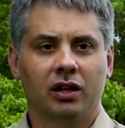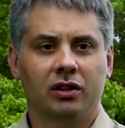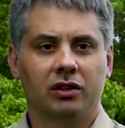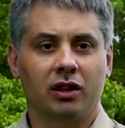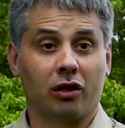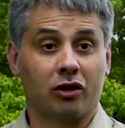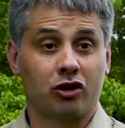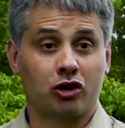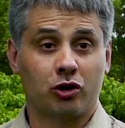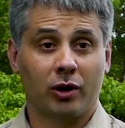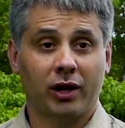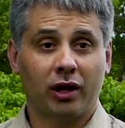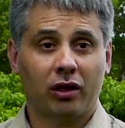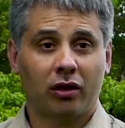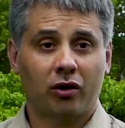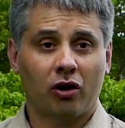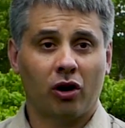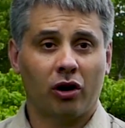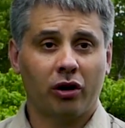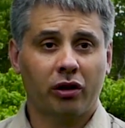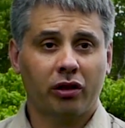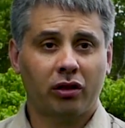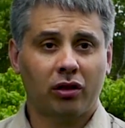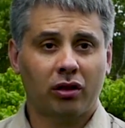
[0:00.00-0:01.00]
This shrinks
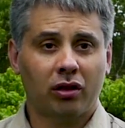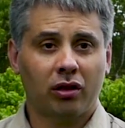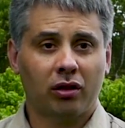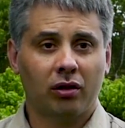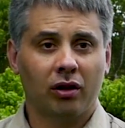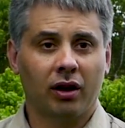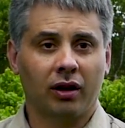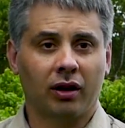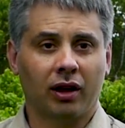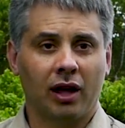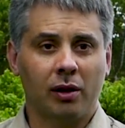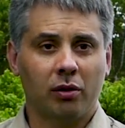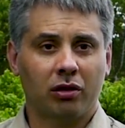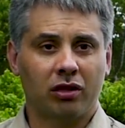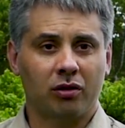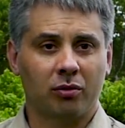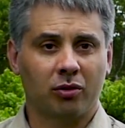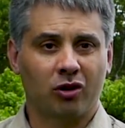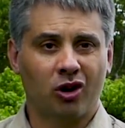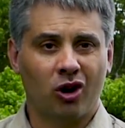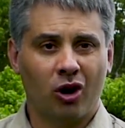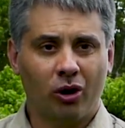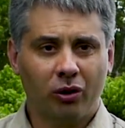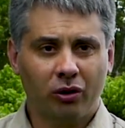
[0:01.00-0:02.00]
costs and keeps
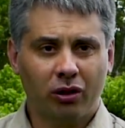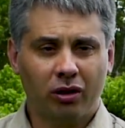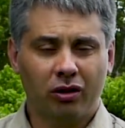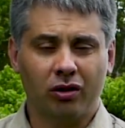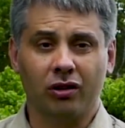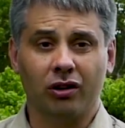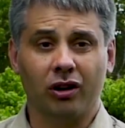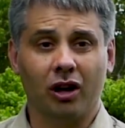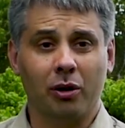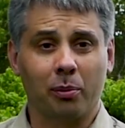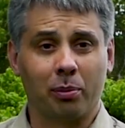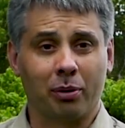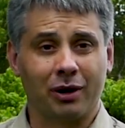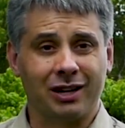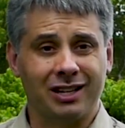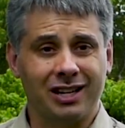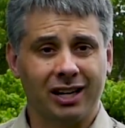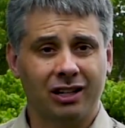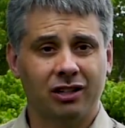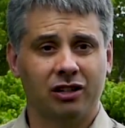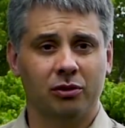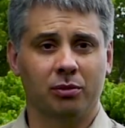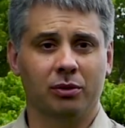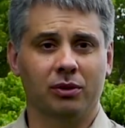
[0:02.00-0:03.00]
them constant and
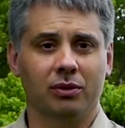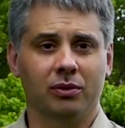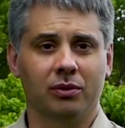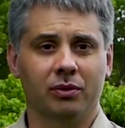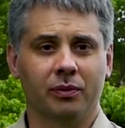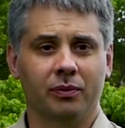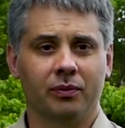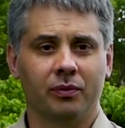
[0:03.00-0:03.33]
predictable.